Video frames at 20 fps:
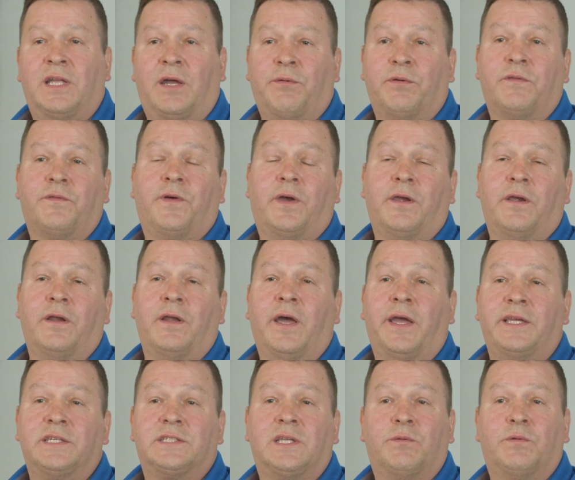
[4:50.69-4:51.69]
now with Fire and
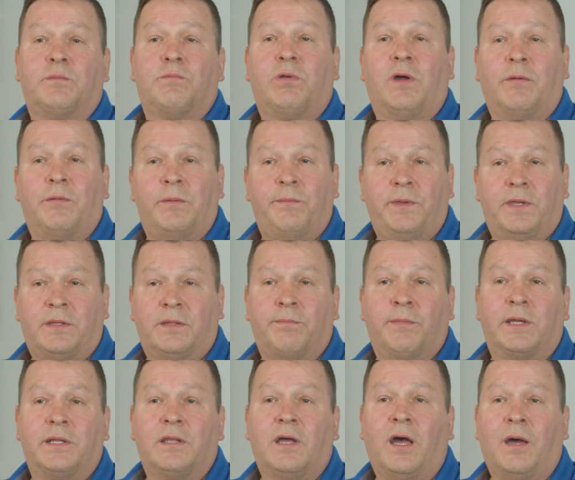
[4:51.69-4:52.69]
Ice, that would probably be at
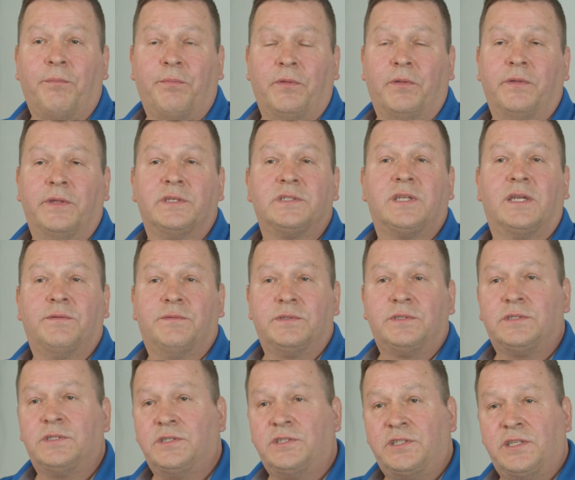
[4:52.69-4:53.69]
my top of the list. I would
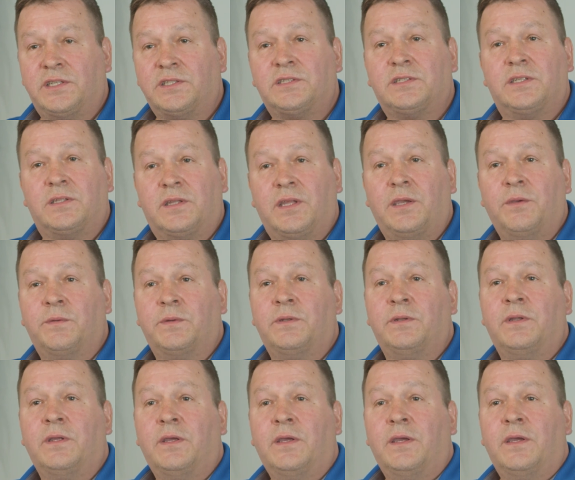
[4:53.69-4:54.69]
suggest that they
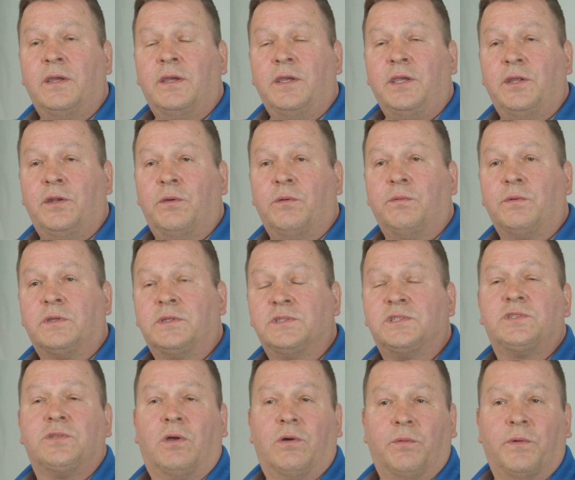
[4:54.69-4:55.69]
would,
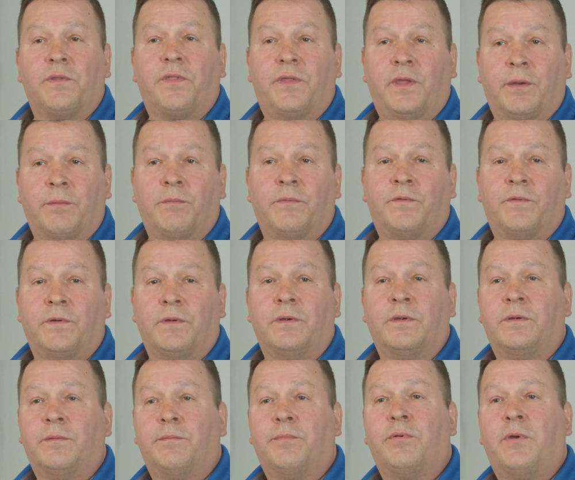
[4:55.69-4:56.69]
consult with them
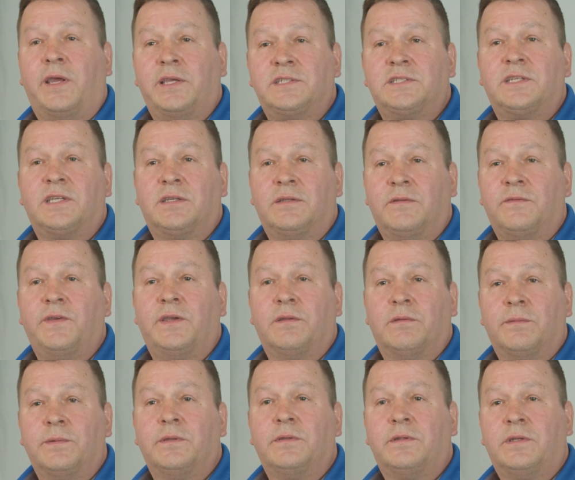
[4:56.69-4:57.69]
for pricing and
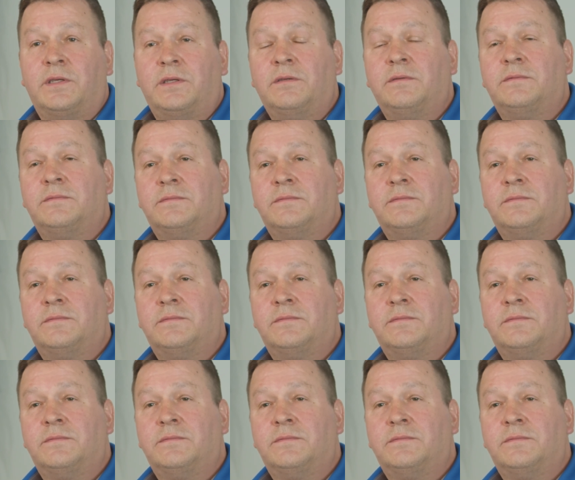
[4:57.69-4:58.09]
availability.